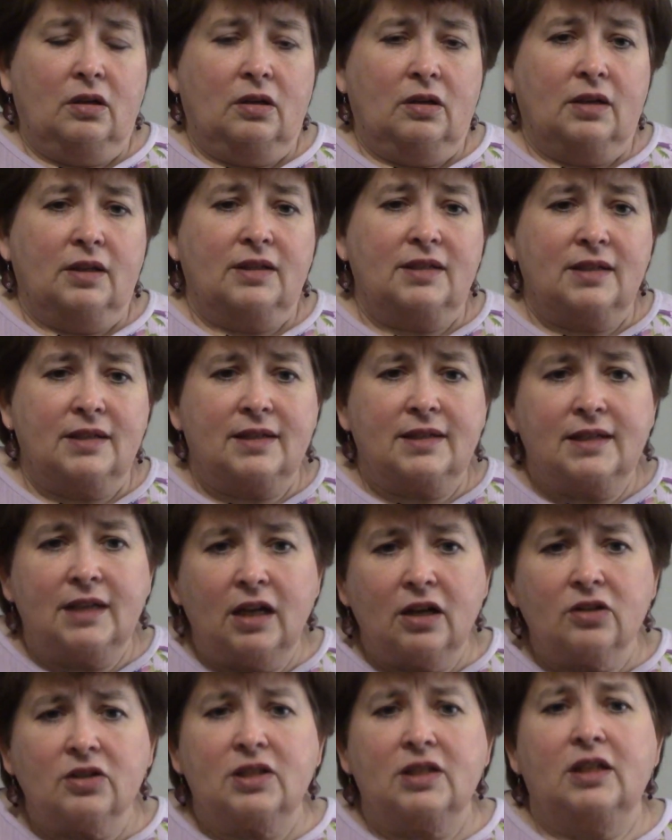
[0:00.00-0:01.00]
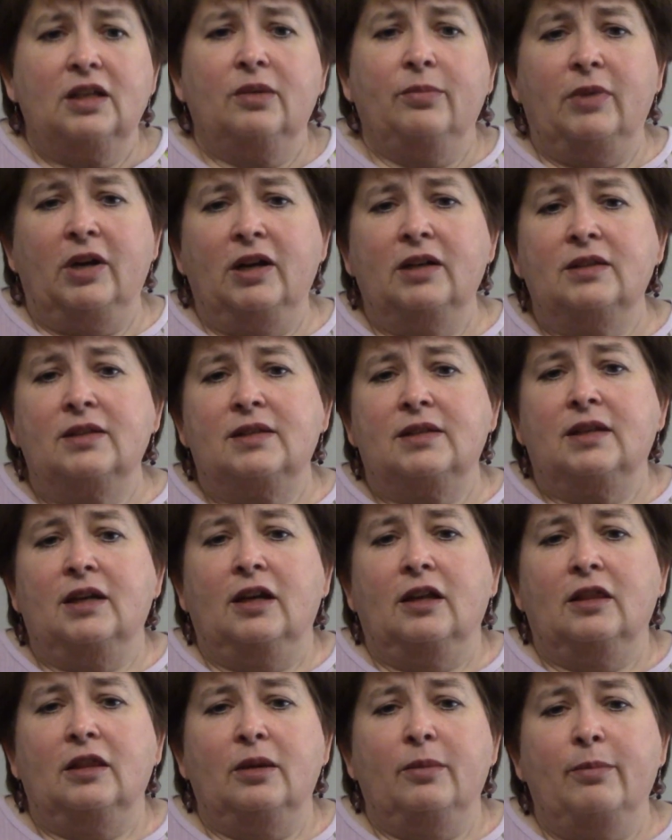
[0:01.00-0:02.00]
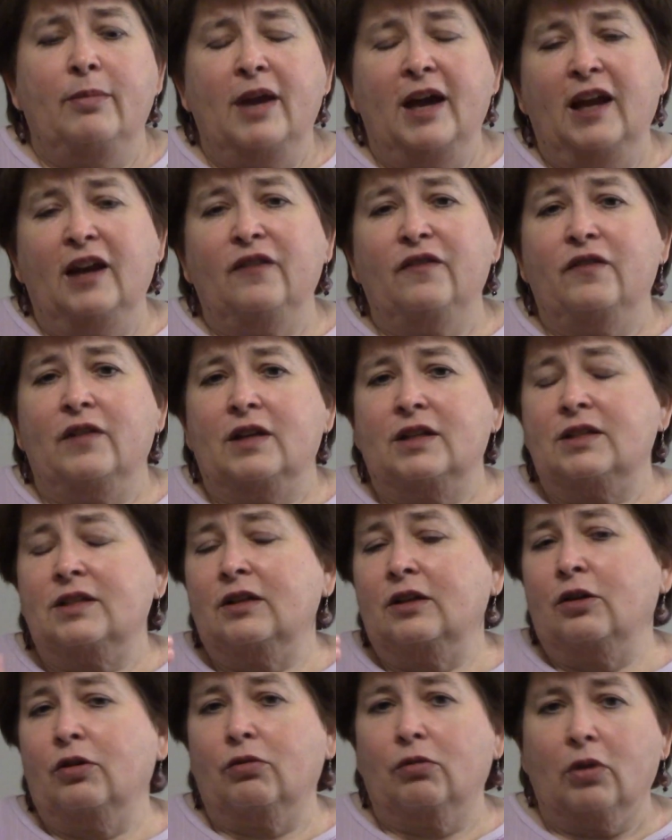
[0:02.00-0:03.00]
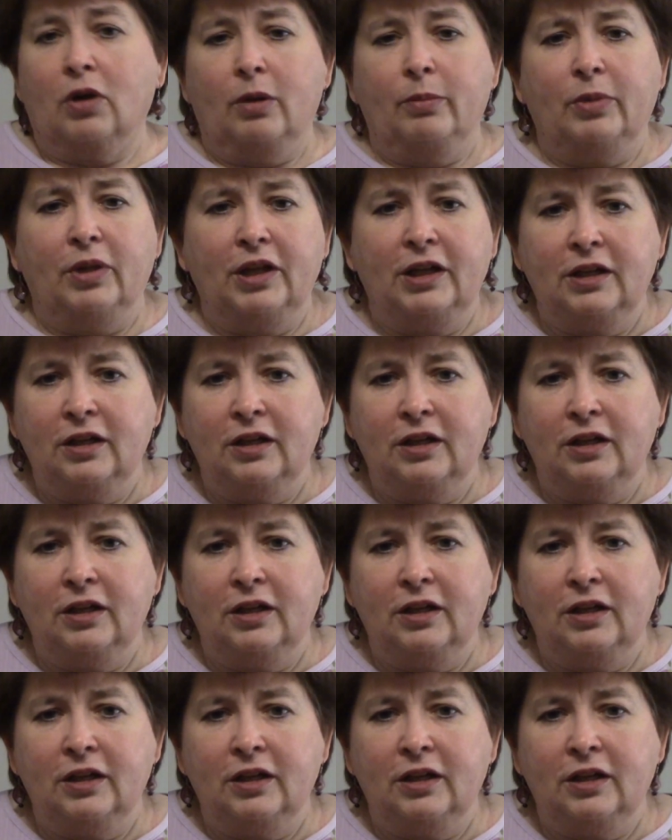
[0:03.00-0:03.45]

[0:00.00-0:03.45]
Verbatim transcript: it's a scarcity mindset that manifests in grumbling